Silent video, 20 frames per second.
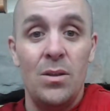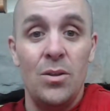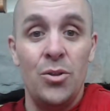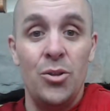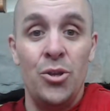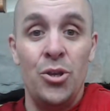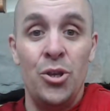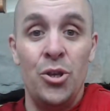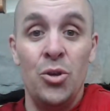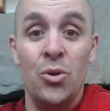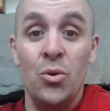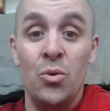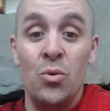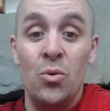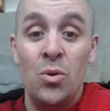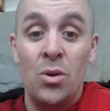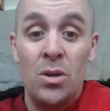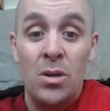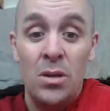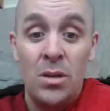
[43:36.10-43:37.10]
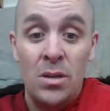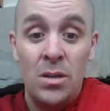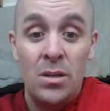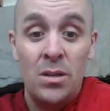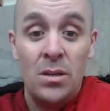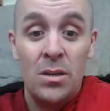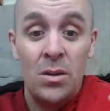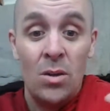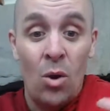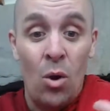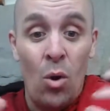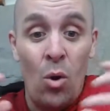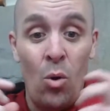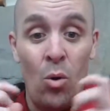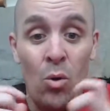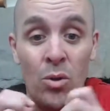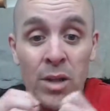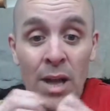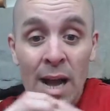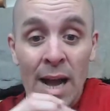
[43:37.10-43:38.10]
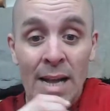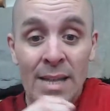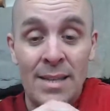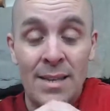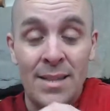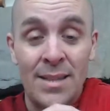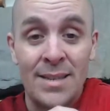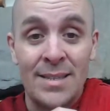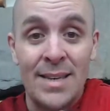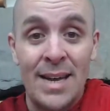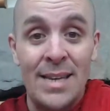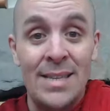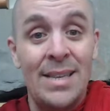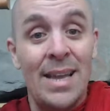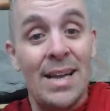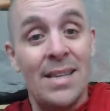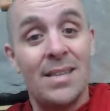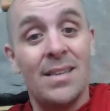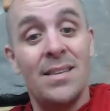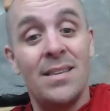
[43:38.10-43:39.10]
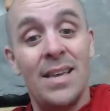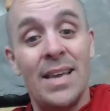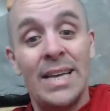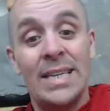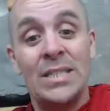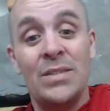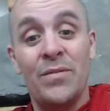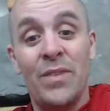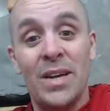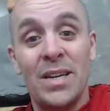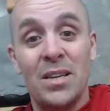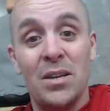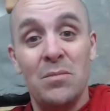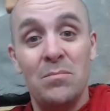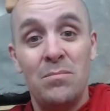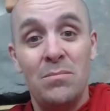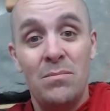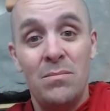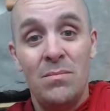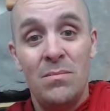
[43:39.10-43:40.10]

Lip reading: you hold on to this identity as victim